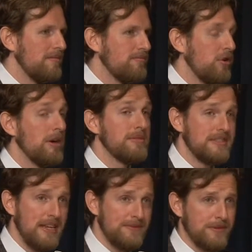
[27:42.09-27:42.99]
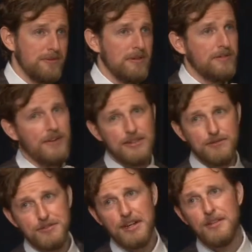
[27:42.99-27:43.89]
program successful, and in fact,
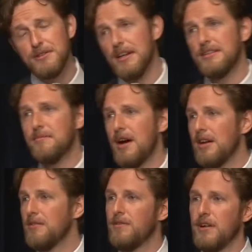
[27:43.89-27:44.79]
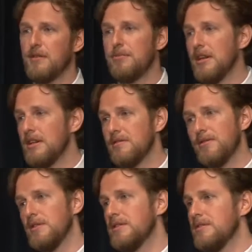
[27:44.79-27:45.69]
we've tried to use it as a model for other
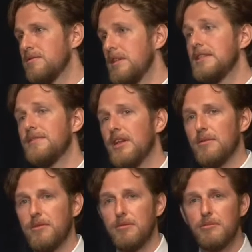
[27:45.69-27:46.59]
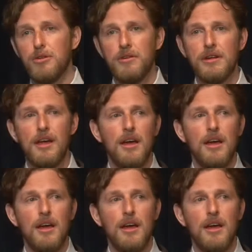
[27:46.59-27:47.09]
plugin-first release development we've been doing,